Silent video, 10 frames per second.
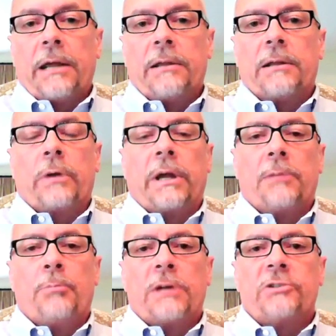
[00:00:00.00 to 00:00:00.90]
that we
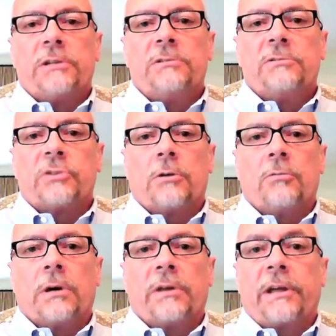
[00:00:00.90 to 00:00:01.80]
had budgeted.
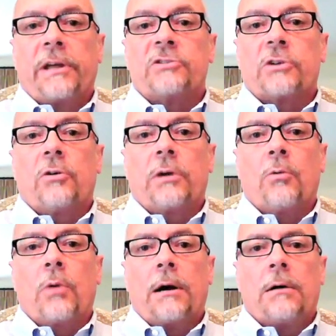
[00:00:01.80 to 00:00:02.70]
So uh, things are
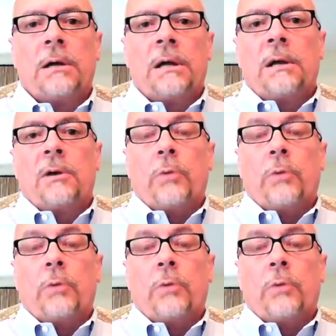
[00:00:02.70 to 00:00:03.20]
going well.